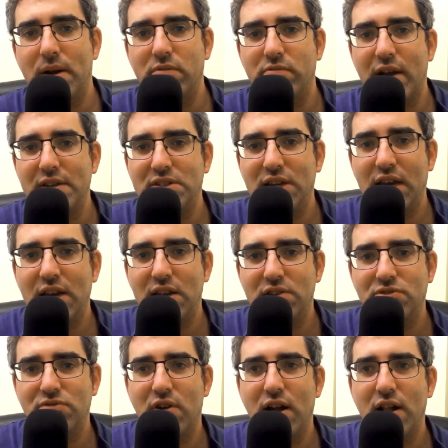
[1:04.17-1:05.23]
renting in
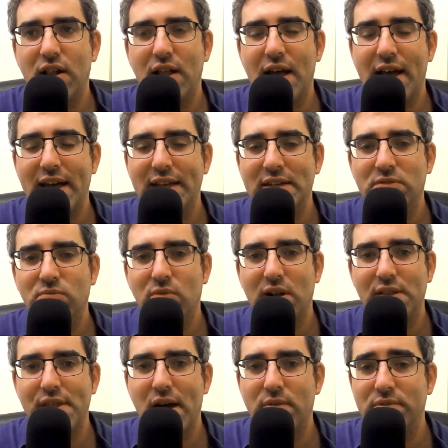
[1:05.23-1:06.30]
Israel, and
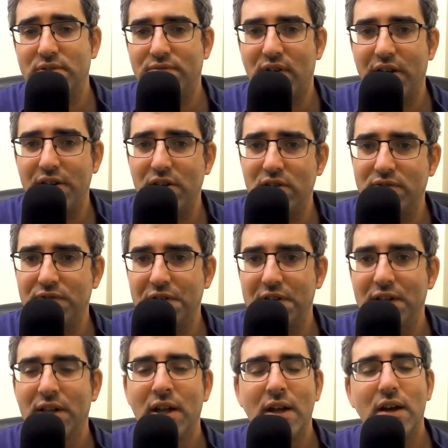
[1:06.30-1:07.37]
while that was very
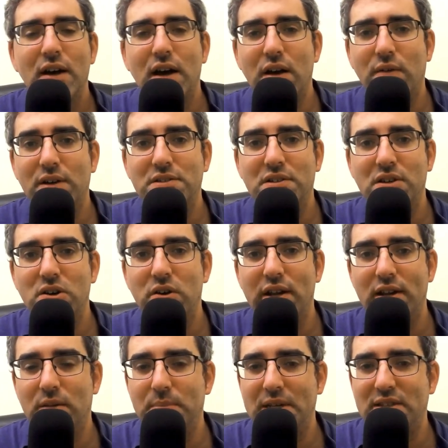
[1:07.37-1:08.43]
useful, I wanted to go a
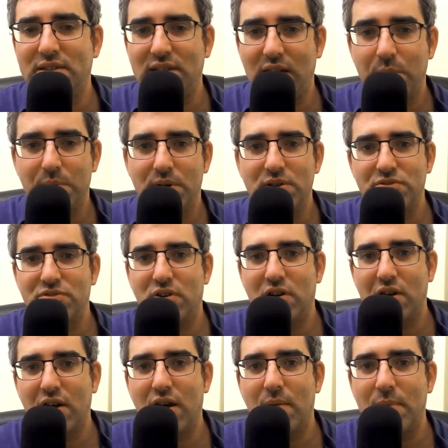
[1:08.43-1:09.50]
little bit deeper,
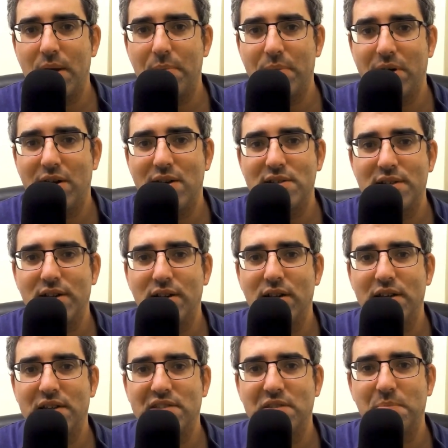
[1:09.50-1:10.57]
drawing on my
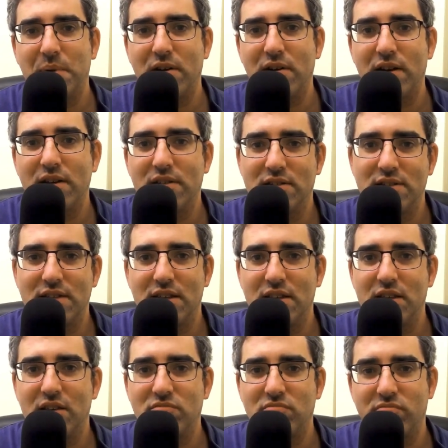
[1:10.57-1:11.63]
personal experience in
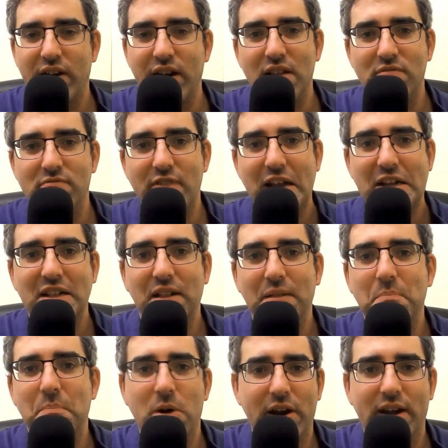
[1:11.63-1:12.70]
the Israeli rental
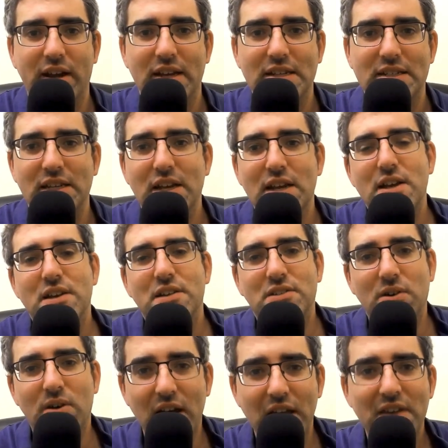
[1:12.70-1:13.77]
market.
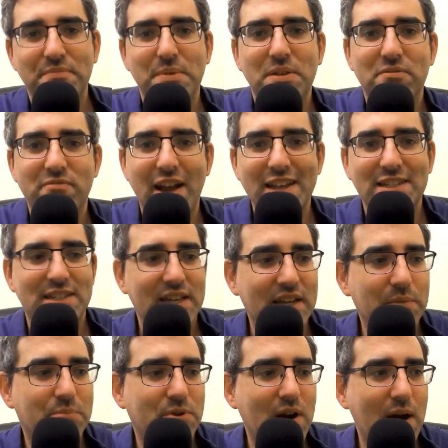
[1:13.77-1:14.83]
So I have been
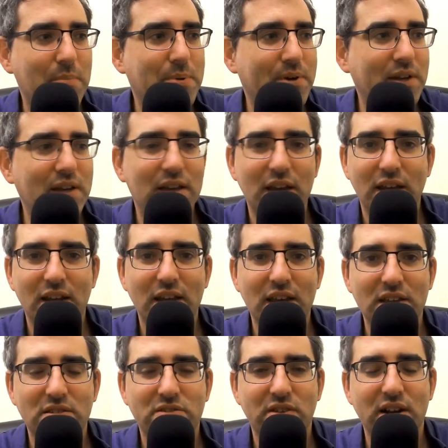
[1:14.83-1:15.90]
renting property in
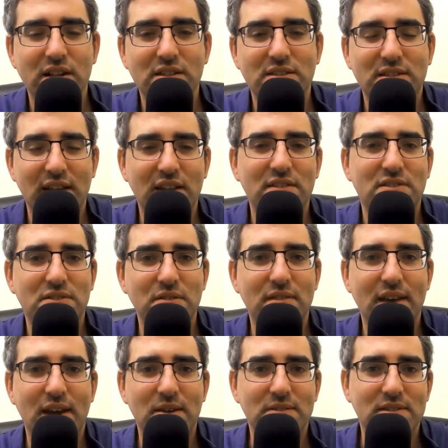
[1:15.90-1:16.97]
Israel since
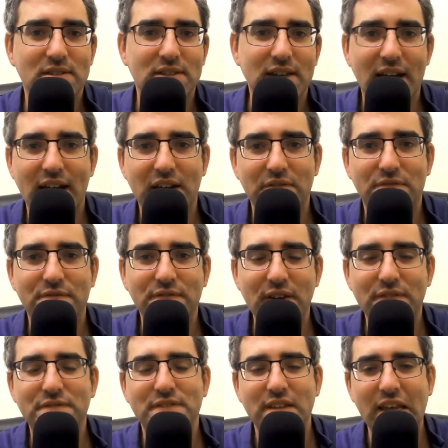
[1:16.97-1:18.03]

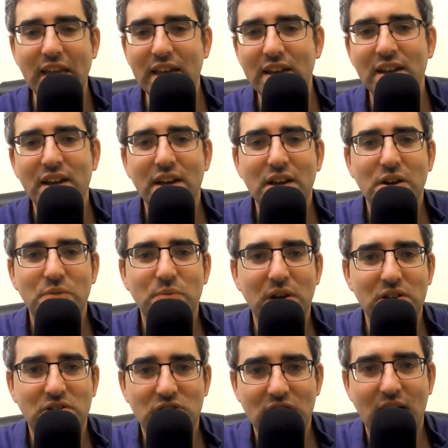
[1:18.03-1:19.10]
2015,
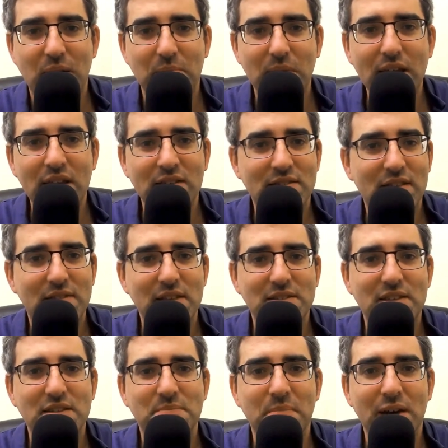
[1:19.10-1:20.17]
which means that
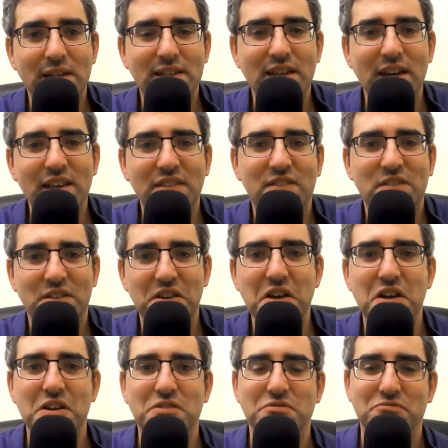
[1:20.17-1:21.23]
this is my 9th
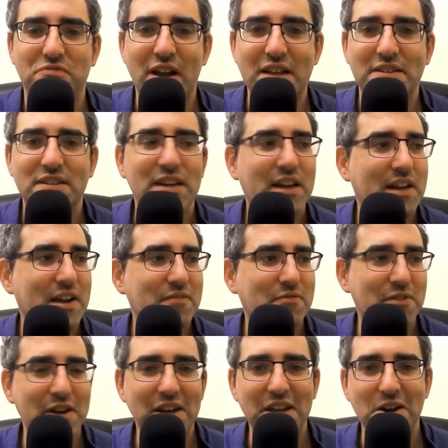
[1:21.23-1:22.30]
year renting, and I
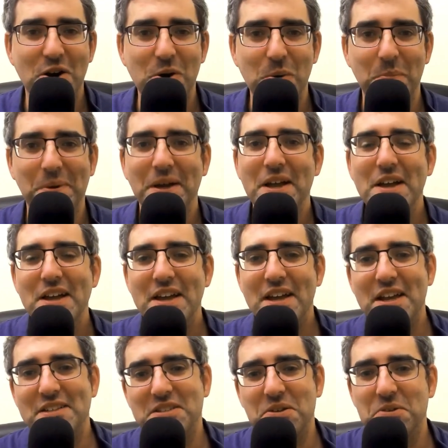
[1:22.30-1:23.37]
really hope
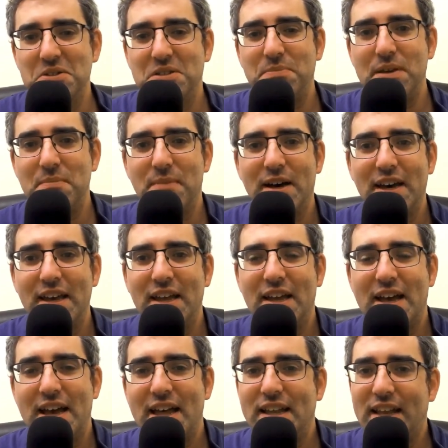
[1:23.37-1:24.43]
it's going to be my
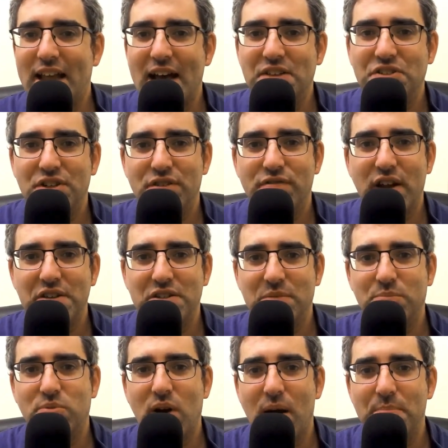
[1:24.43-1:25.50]
last year
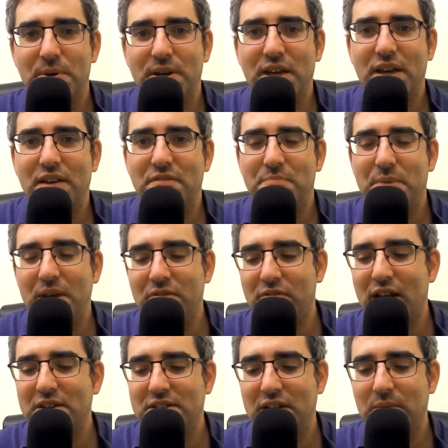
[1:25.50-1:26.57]
renting property. I've been
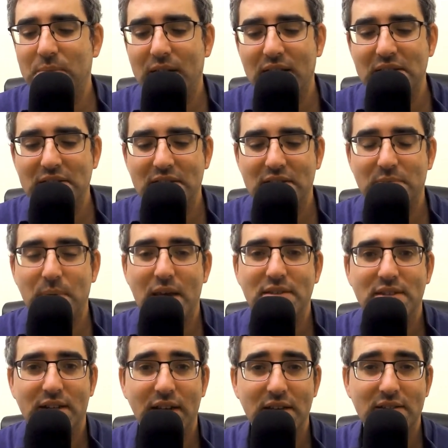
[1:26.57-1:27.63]
renting places
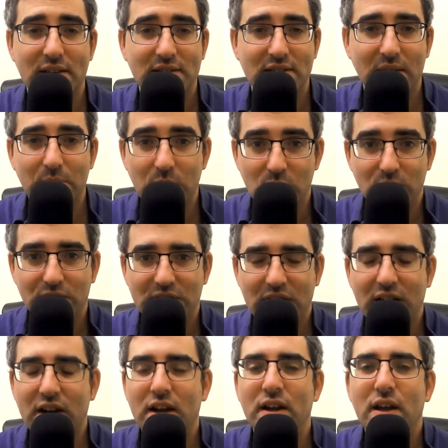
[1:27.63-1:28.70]
basically since I moved
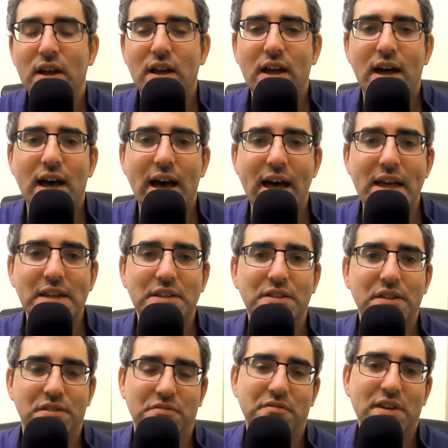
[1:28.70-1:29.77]
here. And
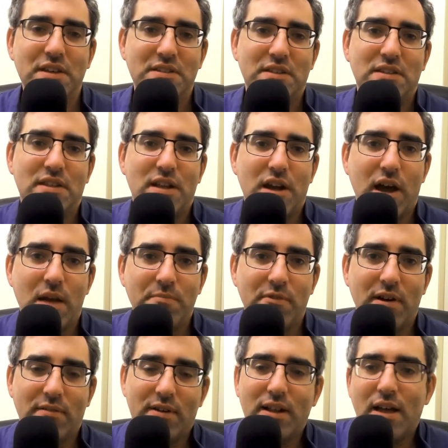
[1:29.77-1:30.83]
the reason that I'm
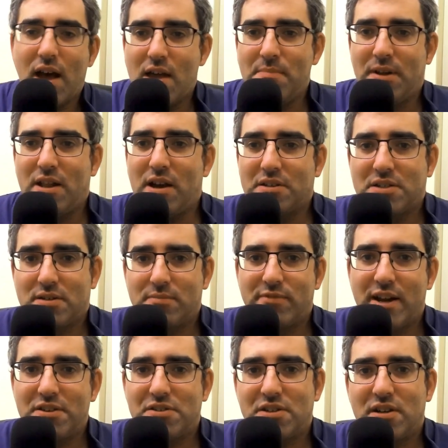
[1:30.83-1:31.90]
a long-term
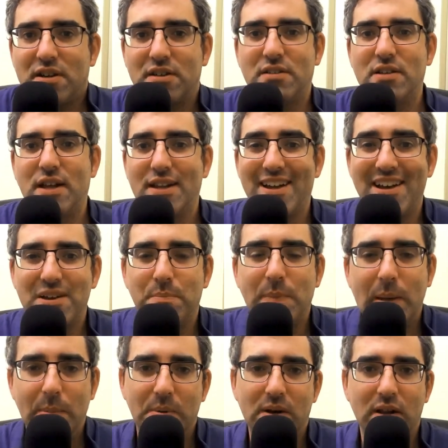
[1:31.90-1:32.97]
renter, and a lot of
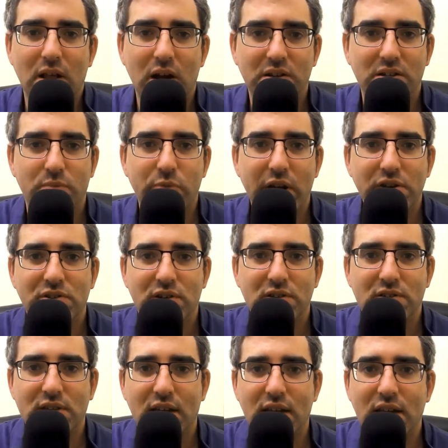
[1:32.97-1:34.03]
people are long-term
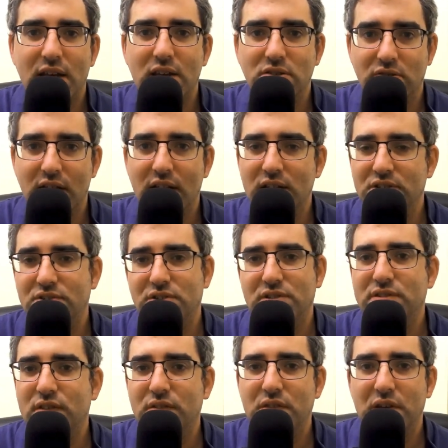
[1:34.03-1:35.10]
renters in Israel, is
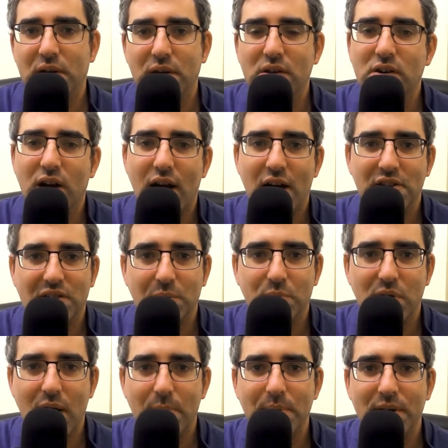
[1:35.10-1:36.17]
just that the cost of
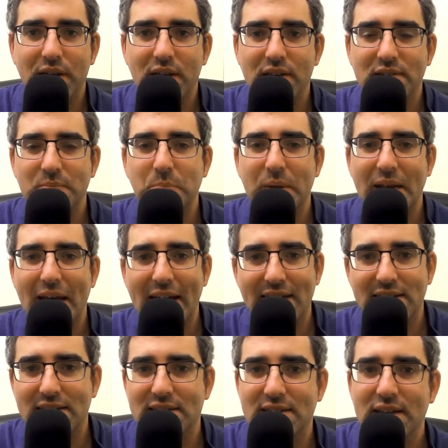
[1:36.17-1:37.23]
property is
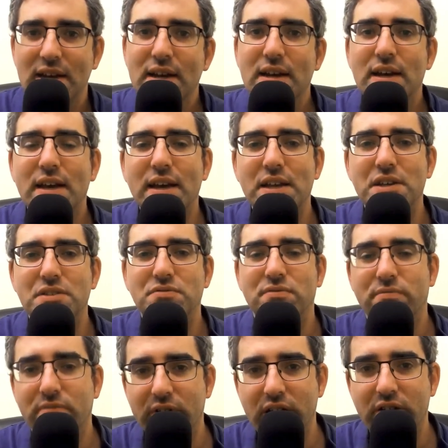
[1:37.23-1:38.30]
bananas. It is
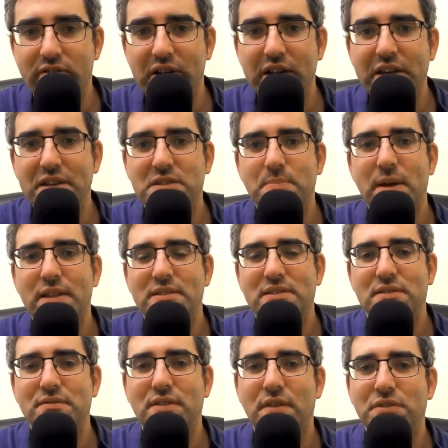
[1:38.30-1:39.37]
really, really
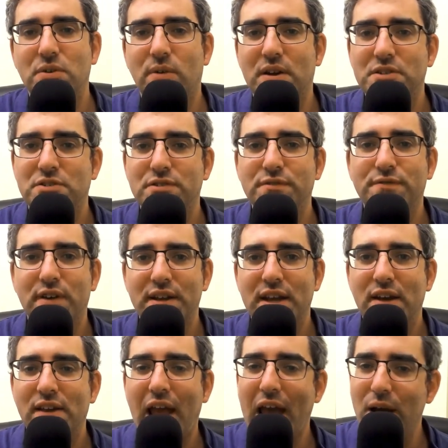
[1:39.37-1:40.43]
expensive. If you want to find
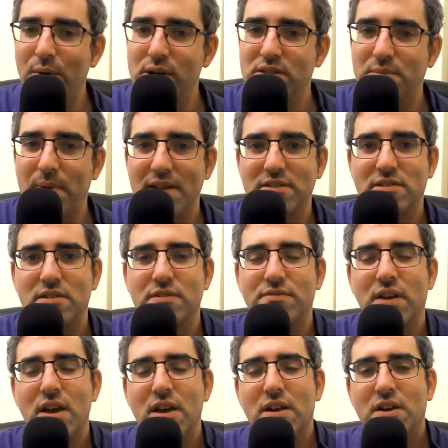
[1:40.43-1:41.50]
out how
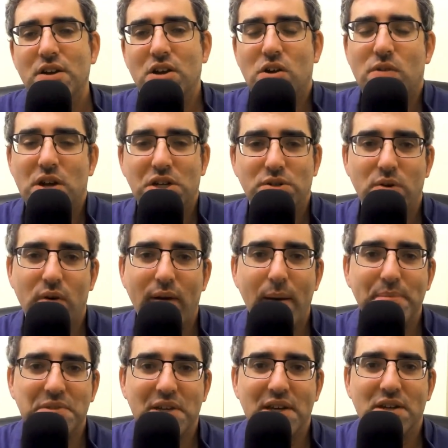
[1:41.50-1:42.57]
expensive, go onto a
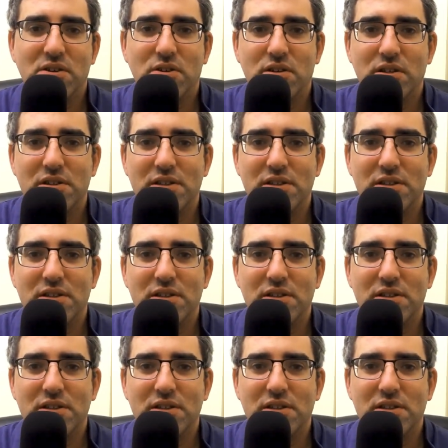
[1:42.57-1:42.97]
website called